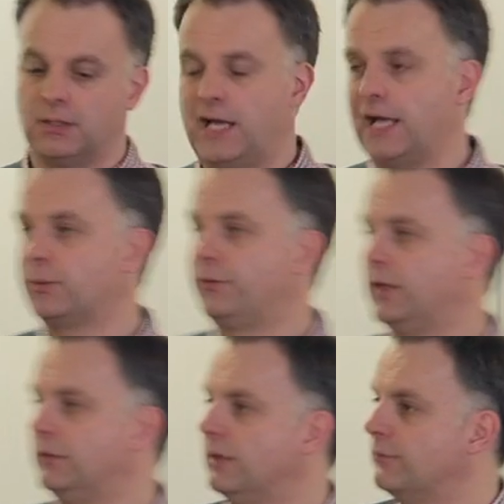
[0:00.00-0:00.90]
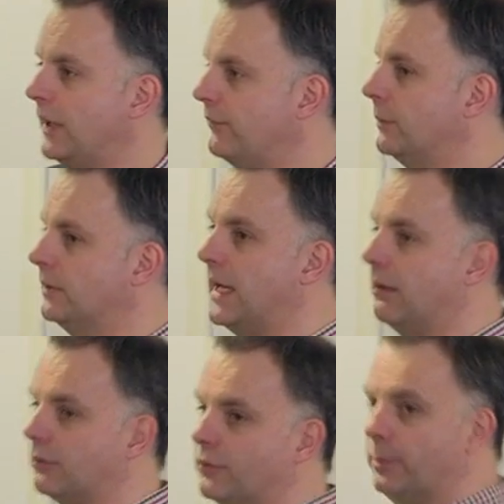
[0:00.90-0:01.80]
equity investment, how
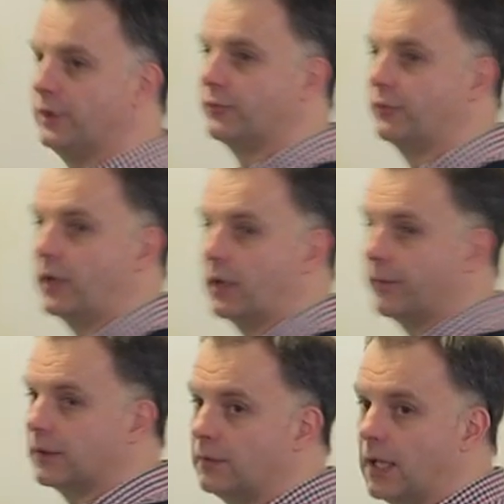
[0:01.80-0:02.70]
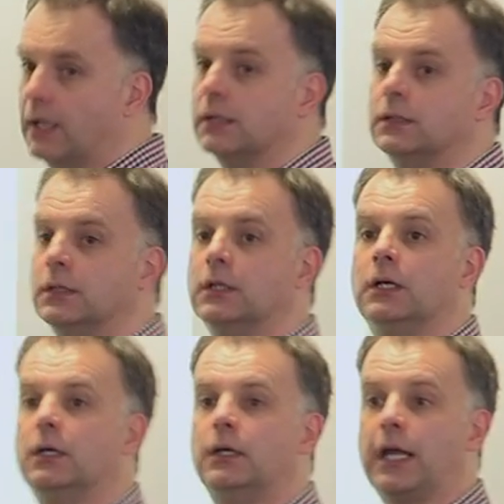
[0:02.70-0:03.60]
long's a bit of string, I think, there.
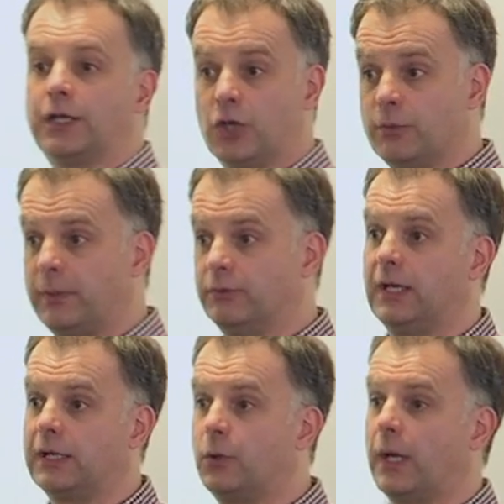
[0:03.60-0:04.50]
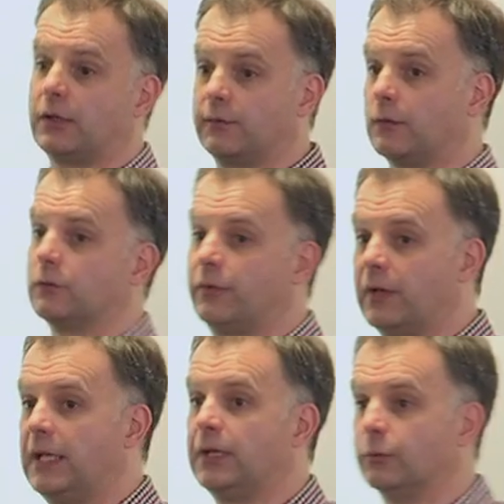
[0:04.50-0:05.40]
It could be really quick as long as the
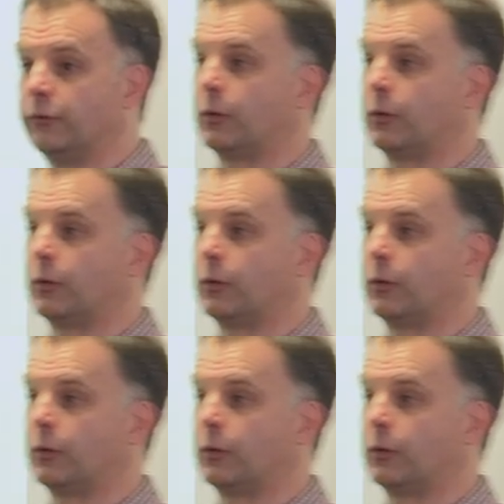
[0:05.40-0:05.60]
legals are